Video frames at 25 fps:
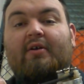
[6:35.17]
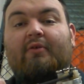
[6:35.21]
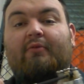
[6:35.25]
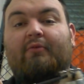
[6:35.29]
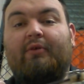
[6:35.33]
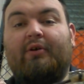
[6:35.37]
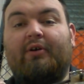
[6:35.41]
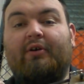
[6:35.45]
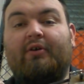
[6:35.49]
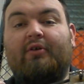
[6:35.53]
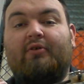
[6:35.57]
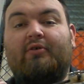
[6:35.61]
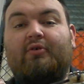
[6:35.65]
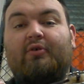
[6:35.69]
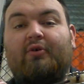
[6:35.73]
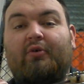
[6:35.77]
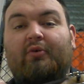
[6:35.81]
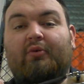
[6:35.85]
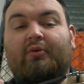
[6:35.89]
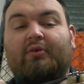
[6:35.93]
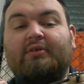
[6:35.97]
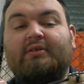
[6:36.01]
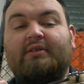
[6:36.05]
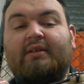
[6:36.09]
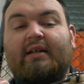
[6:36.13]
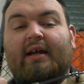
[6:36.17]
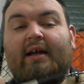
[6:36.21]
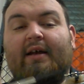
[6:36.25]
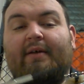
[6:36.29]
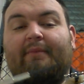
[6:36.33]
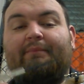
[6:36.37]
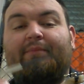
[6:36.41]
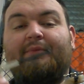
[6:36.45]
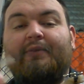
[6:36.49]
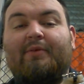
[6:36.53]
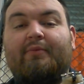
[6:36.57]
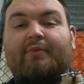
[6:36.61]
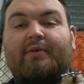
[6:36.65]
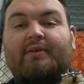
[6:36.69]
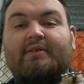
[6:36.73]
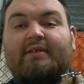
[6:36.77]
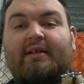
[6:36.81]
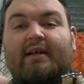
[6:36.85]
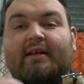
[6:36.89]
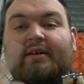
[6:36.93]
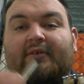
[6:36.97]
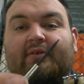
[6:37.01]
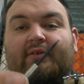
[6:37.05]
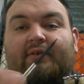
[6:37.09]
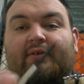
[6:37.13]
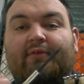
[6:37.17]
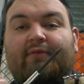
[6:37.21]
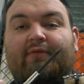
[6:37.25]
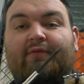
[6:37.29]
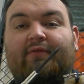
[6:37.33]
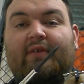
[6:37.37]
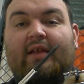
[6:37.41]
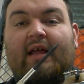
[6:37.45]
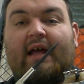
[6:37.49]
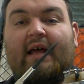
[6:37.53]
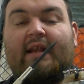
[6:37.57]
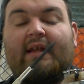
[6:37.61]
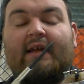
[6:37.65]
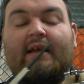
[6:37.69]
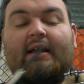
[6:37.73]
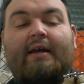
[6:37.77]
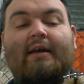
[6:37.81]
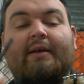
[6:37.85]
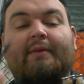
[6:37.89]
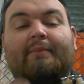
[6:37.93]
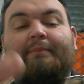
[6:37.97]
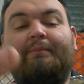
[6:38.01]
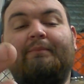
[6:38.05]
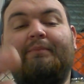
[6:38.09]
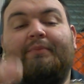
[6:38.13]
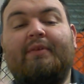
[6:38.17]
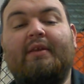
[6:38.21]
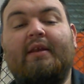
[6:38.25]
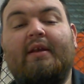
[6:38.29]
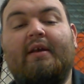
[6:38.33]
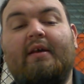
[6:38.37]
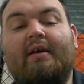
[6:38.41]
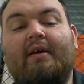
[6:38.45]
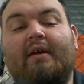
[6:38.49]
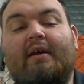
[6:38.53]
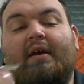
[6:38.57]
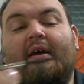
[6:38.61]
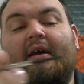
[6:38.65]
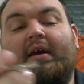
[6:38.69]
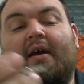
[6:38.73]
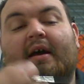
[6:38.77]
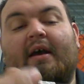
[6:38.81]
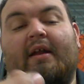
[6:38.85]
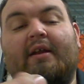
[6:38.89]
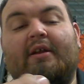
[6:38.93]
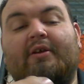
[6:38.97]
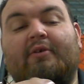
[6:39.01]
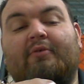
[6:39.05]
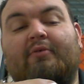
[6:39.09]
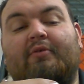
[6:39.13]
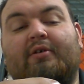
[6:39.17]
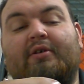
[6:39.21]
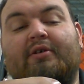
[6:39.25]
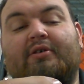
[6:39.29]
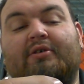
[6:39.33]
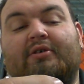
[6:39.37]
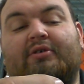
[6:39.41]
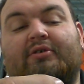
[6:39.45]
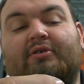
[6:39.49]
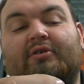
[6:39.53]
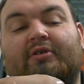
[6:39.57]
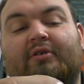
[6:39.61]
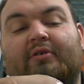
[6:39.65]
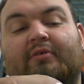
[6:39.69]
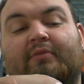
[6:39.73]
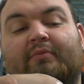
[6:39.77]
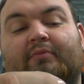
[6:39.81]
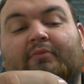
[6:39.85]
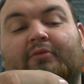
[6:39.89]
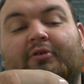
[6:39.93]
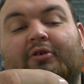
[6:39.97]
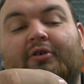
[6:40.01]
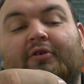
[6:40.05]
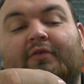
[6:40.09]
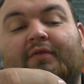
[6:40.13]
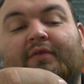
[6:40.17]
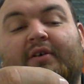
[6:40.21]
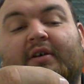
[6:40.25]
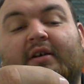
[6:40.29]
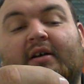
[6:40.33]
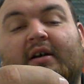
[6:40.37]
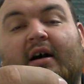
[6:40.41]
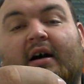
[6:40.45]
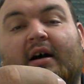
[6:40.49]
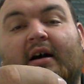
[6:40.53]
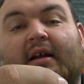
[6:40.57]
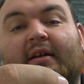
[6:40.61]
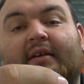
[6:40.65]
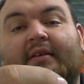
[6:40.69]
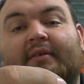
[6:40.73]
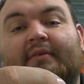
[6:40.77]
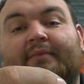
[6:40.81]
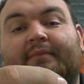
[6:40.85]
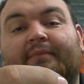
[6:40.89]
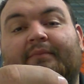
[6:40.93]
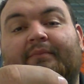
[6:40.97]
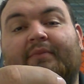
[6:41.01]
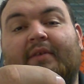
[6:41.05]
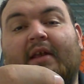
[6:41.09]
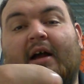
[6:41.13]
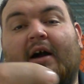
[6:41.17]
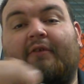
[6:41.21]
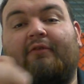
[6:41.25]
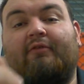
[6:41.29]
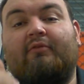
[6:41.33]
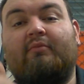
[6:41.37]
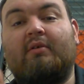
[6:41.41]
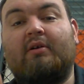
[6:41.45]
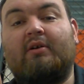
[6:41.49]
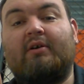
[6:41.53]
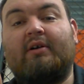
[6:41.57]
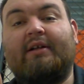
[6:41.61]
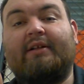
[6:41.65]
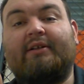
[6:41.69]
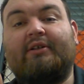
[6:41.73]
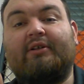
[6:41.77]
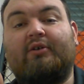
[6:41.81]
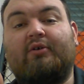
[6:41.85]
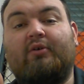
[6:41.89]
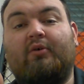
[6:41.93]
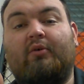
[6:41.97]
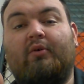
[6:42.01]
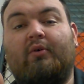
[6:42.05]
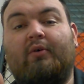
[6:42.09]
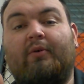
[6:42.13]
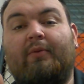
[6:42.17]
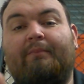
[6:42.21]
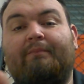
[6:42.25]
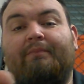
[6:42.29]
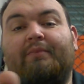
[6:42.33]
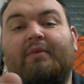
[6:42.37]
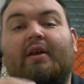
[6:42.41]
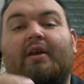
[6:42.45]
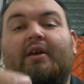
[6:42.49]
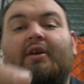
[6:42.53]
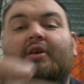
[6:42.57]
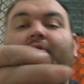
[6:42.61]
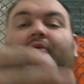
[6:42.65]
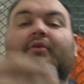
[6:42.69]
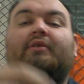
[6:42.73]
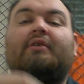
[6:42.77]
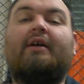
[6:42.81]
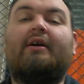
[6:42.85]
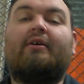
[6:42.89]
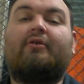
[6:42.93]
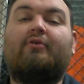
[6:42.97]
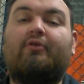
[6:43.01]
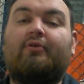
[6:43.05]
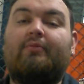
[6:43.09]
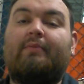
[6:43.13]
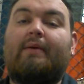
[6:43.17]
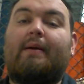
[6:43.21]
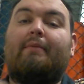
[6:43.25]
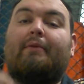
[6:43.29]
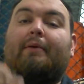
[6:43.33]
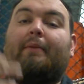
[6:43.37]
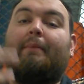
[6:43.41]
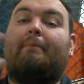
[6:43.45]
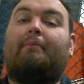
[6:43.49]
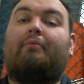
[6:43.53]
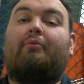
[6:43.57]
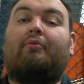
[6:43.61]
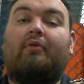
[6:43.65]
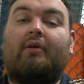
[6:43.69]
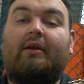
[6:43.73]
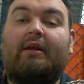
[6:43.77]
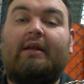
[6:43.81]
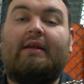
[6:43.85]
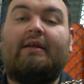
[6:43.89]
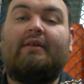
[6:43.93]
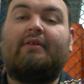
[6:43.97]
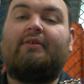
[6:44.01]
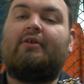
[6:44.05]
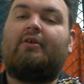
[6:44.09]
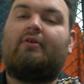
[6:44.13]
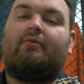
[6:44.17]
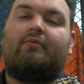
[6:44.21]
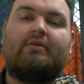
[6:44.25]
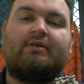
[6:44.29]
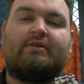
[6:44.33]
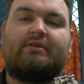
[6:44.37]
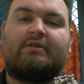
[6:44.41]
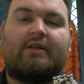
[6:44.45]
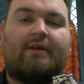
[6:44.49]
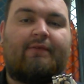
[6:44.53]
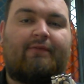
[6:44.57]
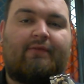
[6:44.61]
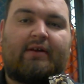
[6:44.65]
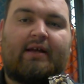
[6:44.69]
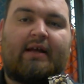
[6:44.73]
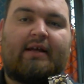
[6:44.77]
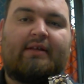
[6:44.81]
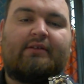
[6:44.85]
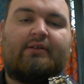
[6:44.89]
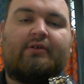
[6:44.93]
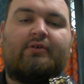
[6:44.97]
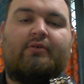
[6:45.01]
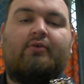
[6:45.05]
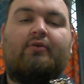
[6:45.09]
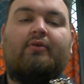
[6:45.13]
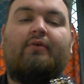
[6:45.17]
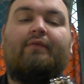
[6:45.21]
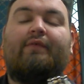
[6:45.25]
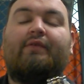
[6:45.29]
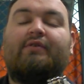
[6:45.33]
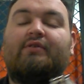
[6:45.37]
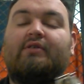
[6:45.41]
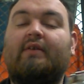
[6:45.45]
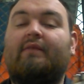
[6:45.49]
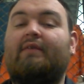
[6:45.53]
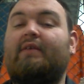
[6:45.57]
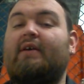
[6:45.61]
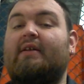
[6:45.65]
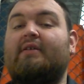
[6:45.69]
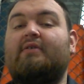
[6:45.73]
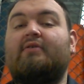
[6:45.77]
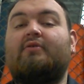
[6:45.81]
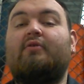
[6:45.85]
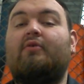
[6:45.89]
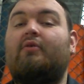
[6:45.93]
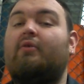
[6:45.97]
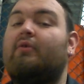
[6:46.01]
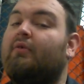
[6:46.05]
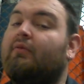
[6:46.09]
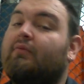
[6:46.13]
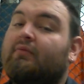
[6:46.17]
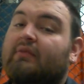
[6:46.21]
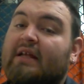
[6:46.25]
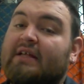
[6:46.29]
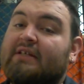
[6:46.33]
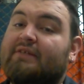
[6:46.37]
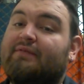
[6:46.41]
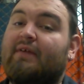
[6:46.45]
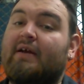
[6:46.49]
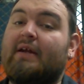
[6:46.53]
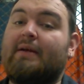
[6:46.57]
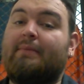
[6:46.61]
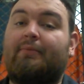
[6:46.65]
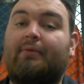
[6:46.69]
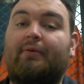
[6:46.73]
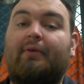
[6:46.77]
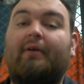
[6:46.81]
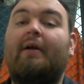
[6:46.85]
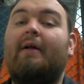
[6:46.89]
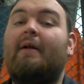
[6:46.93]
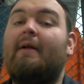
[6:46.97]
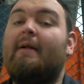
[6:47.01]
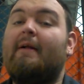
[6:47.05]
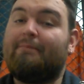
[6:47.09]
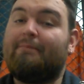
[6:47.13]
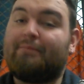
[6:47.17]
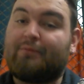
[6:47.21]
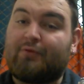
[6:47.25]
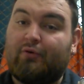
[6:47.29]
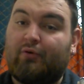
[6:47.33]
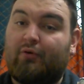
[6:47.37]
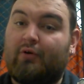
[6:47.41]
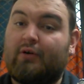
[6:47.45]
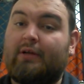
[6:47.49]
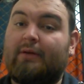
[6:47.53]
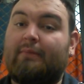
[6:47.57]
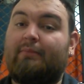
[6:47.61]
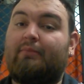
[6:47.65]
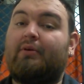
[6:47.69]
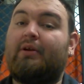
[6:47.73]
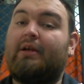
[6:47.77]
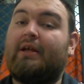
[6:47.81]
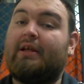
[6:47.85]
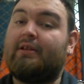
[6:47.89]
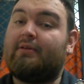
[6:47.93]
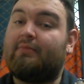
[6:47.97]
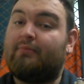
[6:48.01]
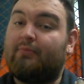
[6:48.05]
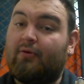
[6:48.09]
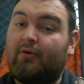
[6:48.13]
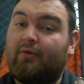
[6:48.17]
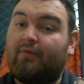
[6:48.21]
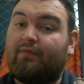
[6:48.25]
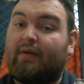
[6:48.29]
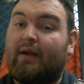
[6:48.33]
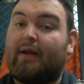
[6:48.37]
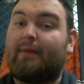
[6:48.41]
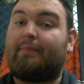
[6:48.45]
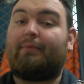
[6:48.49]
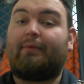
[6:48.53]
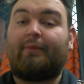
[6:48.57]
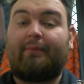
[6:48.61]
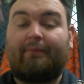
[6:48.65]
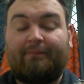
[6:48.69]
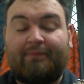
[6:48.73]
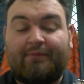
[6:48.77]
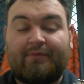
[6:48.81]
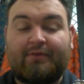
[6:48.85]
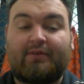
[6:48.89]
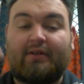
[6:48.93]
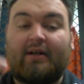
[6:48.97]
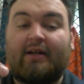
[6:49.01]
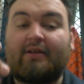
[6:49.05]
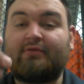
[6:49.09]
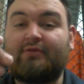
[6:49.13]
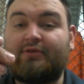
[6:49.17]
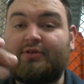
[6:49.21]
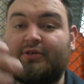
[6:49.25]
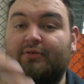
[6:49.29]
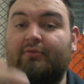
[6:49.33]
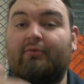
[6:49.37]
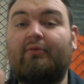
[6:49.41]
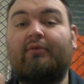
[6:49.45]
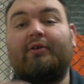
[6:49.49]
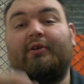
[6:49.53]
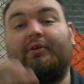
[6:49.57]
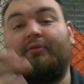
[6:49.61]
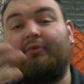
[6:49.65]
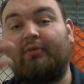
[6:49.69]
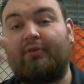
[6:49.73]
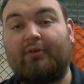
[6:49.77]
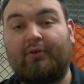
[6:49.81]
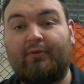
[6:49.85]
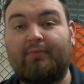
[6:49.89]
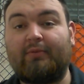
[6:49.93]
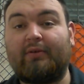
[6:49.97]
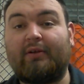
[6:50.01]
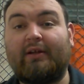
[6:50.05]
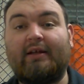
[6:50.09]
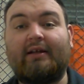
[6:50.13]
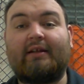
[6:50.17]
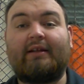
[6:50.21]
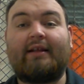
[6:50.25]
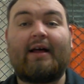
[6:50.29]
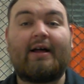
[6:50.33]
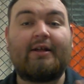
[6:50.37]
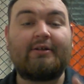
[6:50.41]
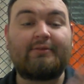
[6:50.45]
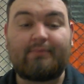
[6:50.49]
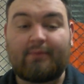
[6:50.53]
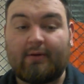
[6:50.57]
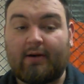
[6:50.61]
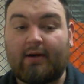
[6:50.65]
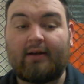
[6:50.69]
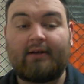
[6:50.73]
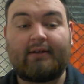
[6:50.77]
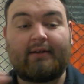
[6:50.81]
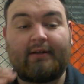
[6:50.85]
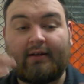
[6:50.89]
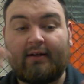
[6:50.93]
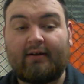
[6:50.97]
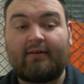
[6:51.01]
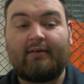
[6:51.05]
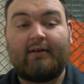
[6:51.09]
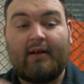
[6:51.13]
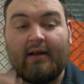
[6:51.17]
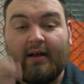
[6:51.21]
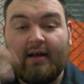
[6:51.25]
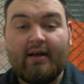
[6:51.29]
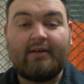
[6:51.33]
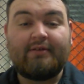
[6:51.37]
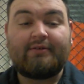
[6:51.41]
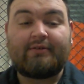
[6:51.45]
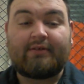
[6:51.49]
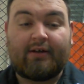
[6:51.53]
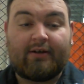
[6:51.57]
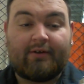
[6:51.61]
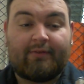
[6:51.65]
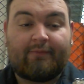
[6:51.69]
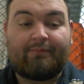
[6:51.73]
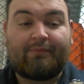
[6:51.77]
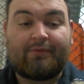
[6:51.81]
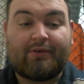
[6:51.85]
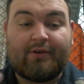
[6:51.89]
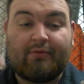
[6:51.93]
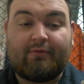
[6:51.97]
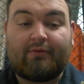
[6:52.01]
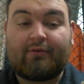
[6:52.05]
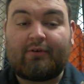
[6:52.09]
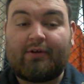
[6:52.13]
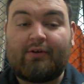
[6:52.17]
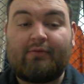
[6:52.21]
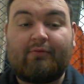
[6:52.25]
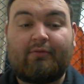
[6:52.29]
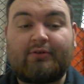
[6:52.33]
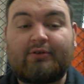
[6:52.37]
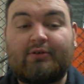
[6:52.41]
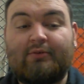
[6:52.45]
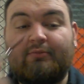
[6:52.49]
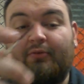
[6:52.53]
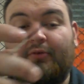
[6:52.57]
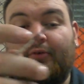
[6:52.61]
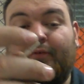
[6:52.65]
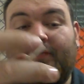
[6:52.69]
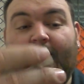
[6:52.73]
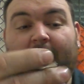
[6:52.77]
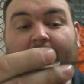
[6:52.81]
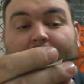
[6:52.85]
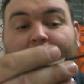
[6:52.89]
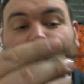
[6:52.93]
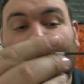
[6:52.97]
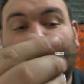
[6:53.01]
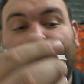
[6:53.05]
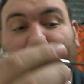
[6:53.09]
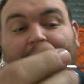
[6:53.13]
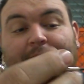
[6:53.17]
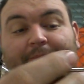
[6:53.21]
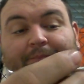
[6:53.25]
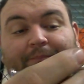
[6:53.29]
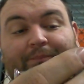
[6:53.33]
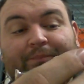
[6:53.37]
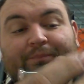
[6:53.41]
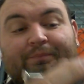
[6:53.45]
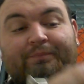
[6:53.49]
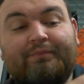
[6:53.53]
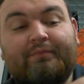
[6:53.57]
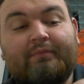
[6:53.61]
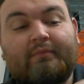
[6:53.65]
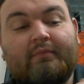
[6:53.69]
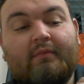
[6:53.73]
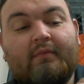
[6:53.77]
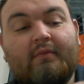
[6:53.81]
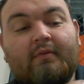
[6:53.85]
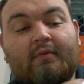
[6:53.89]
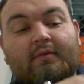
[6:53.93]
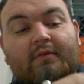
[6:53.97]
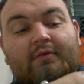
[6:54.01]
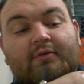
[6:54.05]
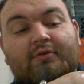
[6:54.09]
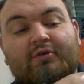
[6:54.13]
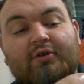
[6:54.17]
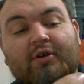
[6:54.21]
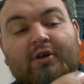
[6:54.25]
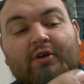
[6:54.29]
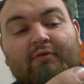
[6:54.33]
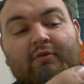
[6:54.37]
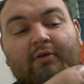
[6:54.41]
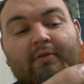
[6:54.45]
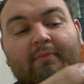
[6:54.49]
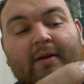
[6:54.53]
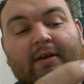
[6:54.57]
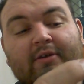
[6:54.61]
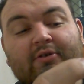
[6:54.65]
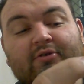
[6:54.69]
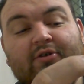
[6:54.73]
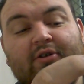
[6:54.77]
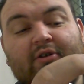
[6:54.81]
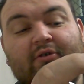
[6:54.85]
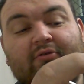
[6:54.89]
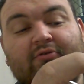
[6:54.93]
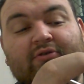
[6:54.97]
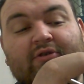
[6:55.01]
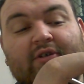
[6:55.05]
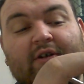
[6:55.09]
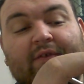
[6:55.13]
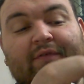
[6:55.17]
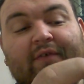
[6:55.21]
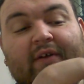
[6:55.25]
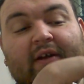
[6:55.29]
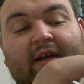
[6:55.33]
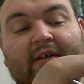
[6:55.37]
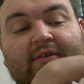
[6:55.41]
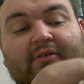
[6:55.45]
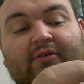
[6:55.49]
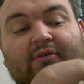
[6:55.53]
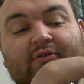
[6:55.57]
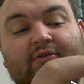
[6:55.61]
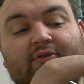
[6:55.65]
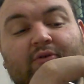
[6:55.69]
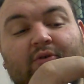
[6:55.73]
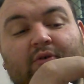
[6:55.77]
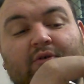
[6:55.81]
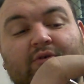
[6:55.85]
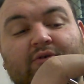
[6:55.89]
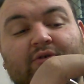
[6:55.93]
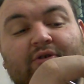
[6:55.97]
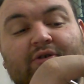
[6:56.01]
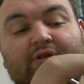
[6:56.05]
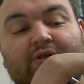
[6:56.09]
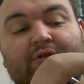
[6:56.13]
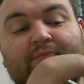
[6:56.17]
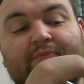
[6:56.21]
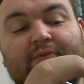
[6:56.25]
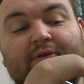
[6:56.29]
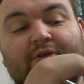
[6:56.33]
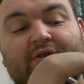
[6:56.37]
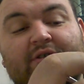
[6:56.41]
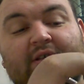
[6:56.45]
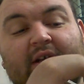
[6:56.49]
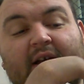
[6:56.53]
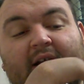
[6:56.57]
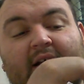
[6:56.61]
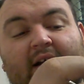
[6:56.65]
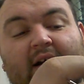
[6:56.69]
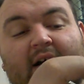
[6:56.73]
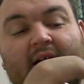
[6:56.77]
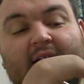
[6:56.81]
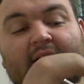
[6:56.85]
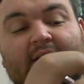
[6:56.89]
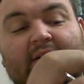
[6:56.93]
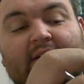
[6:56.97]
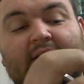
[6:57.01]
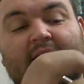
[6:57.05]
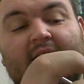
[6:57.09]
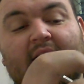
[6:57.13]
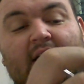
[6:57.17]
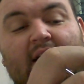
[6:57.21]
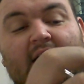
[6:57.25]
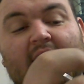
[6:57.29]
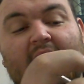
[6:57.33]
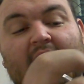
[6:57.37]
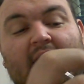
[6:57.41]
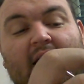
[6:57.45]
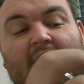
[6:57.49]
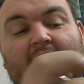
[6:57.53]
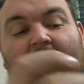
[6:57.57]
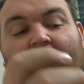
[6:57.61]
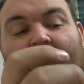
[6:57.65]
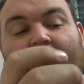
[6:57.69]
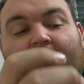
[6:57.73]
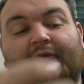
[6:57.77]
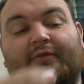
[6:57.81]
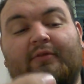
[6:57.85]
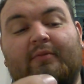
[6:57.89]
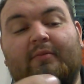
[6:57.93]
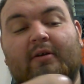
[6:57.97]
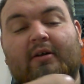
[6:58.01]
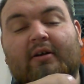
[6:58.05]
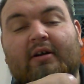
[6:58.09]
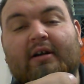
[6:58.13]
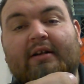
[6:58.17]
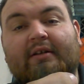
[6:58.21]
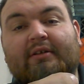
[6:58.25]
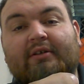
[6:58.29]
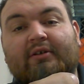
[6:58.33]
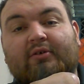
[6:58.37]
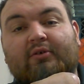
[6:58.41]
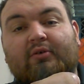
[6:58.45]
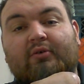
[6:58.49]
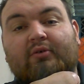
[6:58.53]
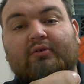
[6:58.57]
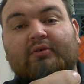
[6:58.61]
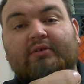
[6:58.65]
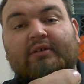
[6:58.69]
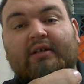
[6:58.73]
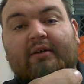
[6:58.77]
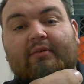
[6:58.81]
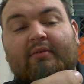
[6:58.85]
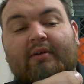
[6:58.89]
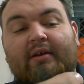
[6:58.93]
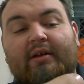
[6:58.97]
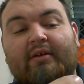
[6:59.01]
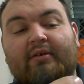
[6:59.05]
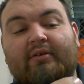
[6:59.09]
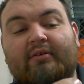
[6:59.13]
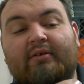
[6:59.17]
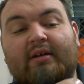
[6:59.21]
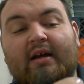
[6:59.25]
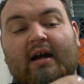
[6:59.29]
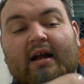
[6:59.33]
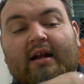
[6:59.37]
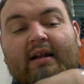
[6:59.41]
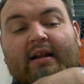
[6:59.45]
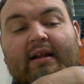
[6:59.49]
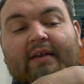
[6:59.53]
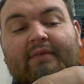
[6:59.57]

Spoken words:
Where your coil's at, you want to take a little flathead and you want to just move the cotton out from underneath the coil. You want that coil to be able to breathe. You don't want to suffocate the coil. If you suffocate the coil, less vapor. Coil can breathe, more vapor. So that's what you want. You want uber leak clouds, bruh, you know. So you want some more vapor. So you want to make sure you don't suffocate those coils. So just push that cotton out from underneath the coils. That way you got it.